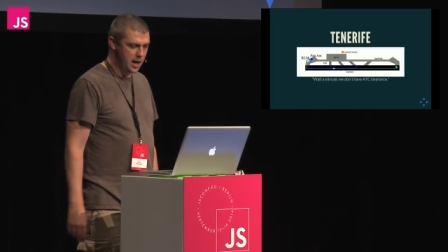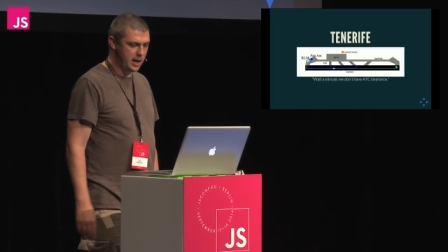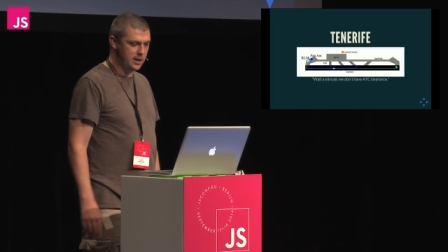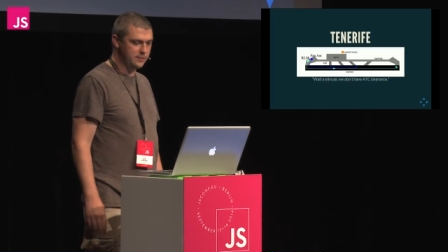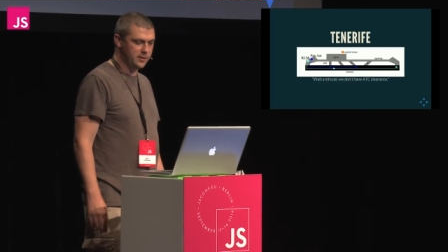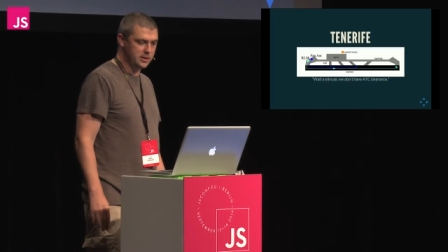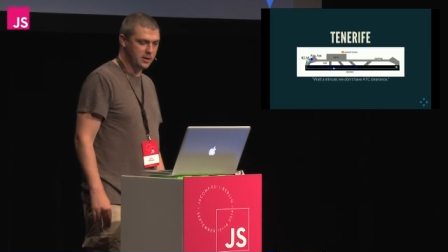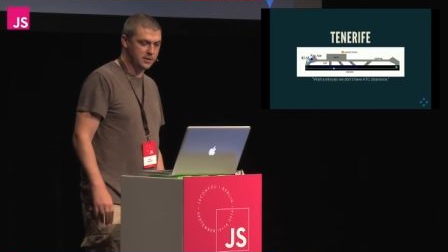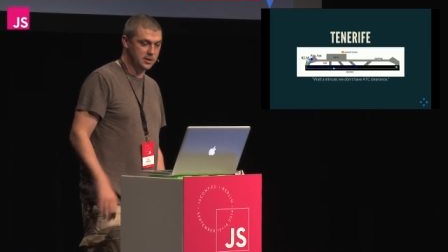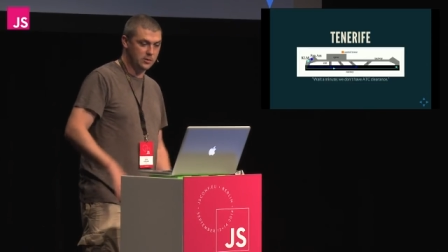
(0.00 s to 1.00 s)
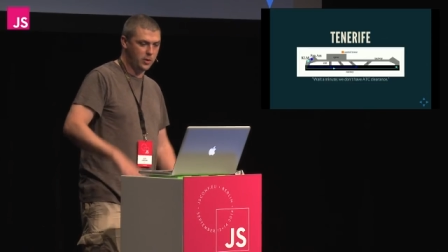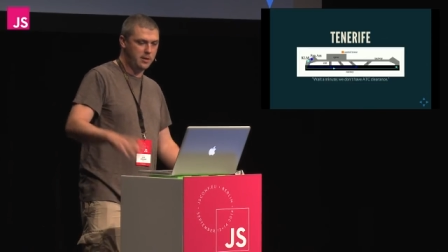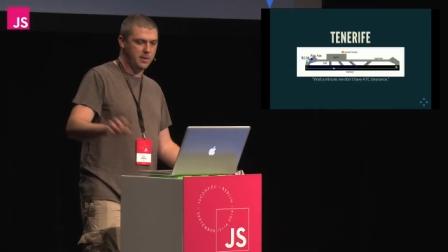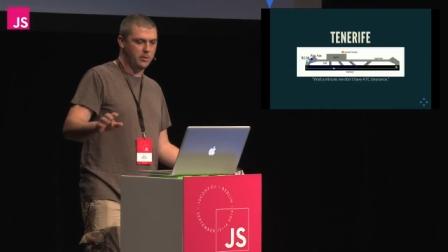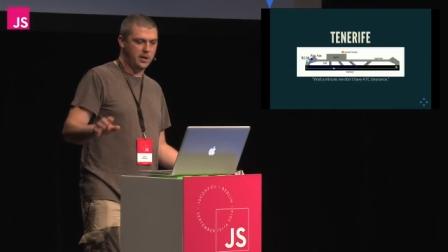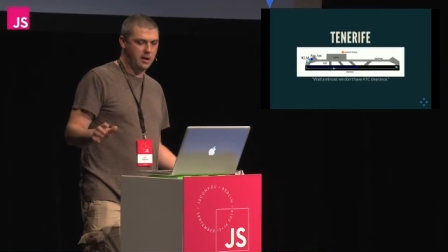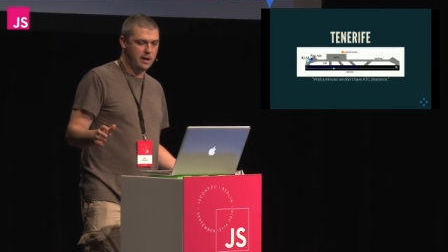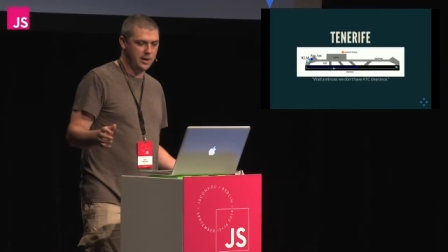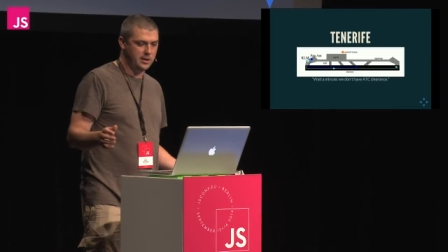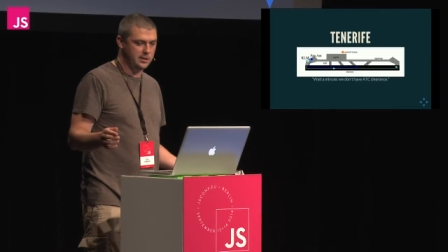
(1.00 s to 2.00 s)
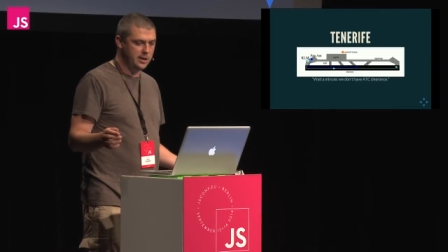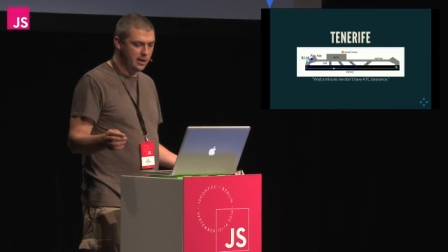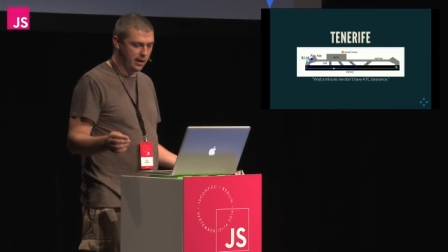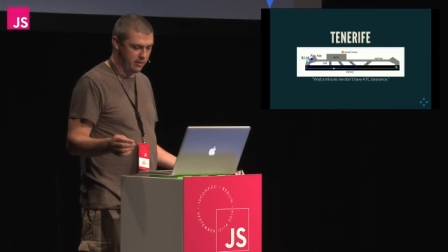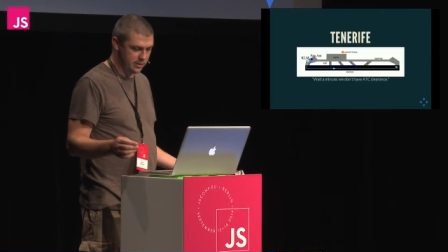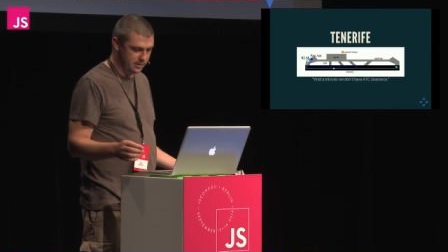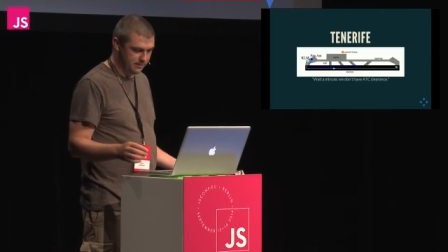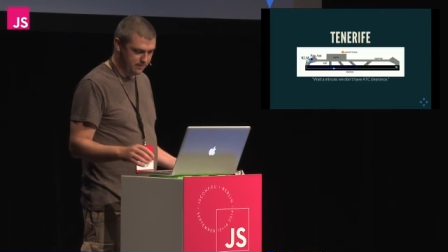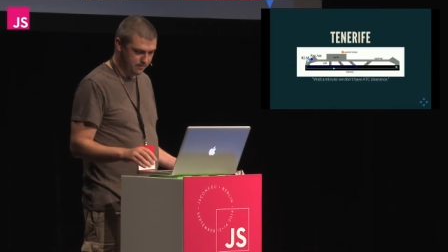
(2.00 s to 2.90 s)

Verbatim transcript: And his first officer says, wait a minute, we don't have ATC clearance.